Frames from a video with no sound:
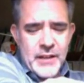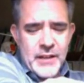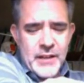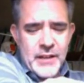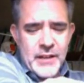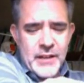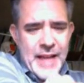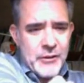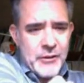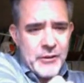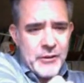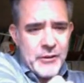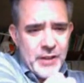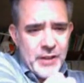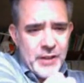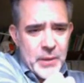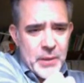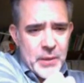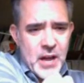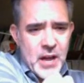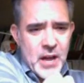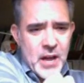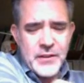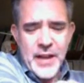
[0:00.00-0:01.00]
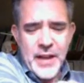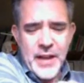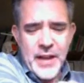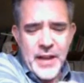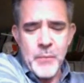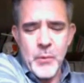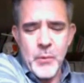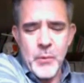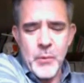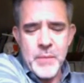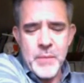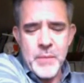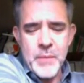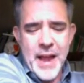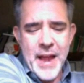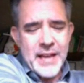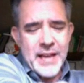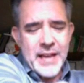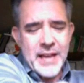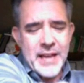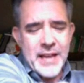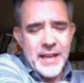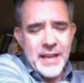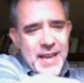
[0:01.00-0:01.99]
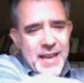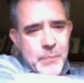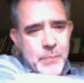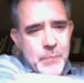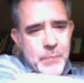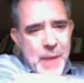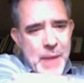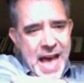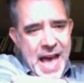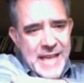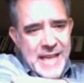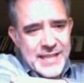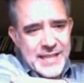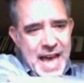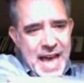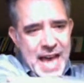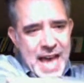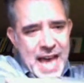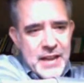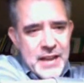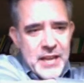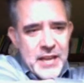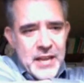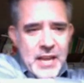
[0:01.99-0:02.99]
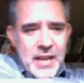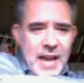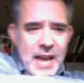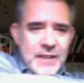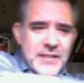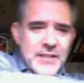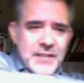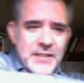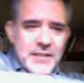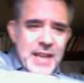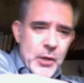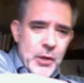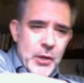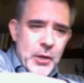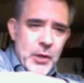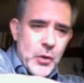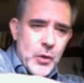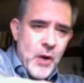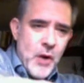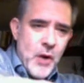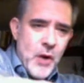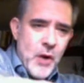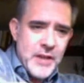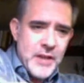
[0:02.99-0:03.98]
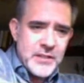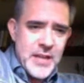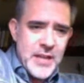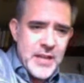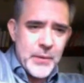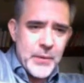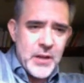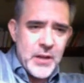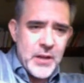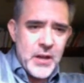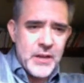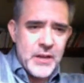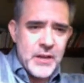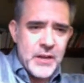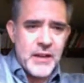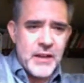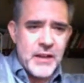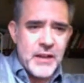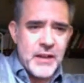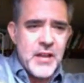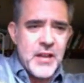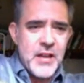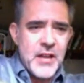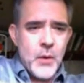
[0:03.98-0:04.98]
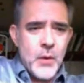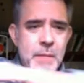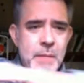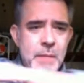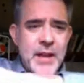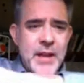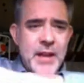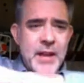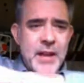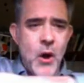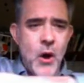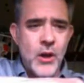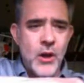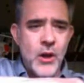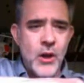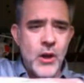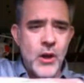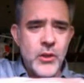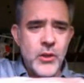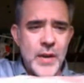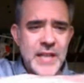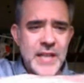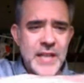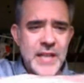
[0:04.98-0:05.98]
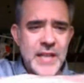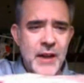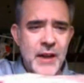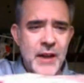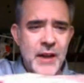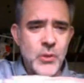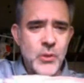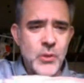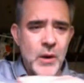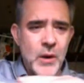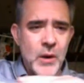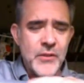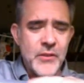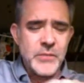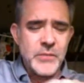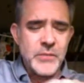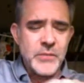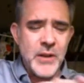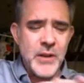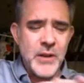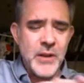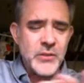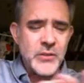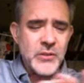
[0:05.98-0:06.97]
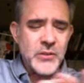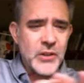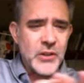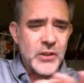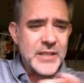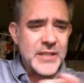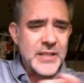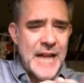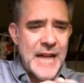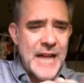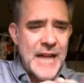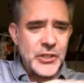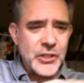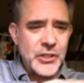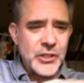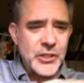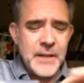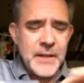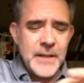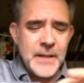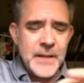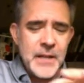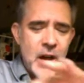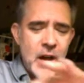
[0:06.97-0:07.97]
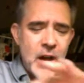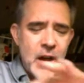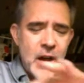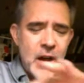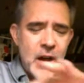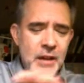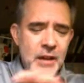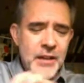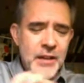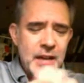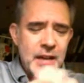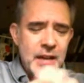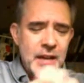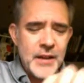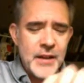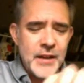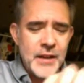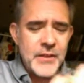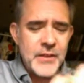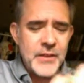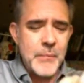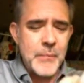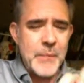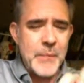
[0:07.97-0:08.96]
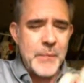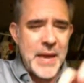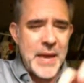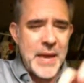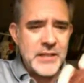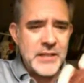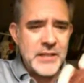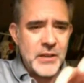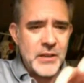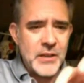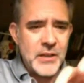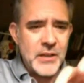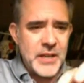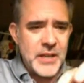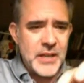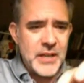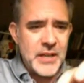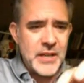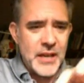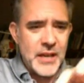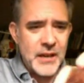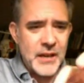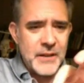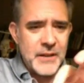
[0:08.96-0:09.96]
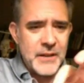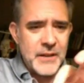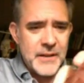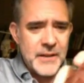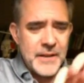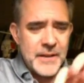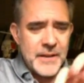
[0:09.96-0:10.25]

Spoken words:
lateral epicondyle, but we might extend past that and tape across the epicondyle. We might go all the way down to where those muscles are attaching on the base of the